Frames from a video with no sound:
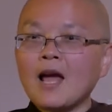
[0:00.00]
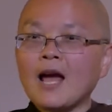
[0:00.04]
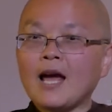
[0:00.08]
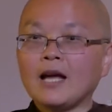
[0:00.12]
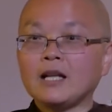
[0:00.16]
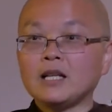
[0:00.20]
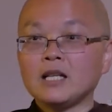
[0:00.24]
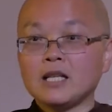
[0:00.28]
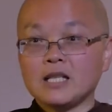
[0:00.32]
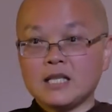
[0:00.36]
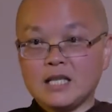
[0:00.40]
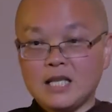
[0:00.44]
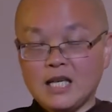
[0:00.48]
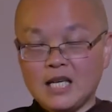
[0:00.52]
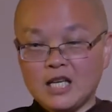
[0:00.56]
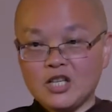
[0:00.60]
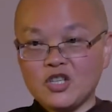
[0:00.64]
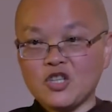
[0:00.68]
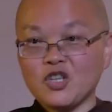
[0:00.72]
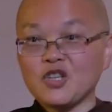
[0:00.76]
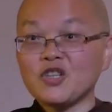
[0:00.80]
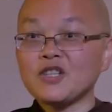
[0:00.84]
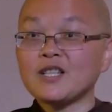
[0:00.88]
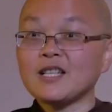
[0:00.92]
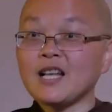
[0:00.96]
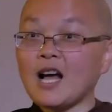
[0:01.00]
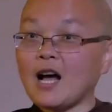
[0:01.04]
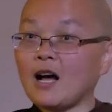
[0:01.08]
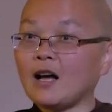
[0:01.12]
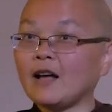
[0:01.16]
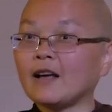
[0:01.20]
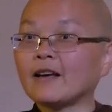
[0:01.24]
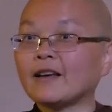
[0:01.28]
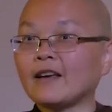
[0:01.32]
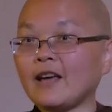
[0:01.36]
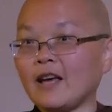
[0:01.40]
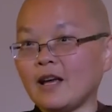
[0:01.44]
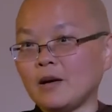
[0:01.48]
and her teacher is
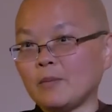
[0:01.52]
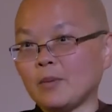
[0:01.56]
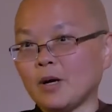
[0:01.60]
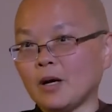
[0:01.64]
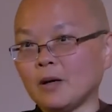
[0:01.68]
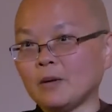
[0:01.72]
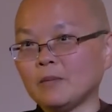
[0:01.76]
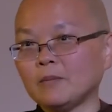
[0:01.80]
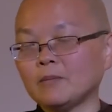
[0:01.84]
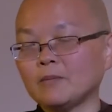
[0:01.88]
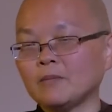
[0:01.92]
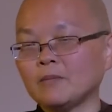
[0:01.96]
Ayya Kema.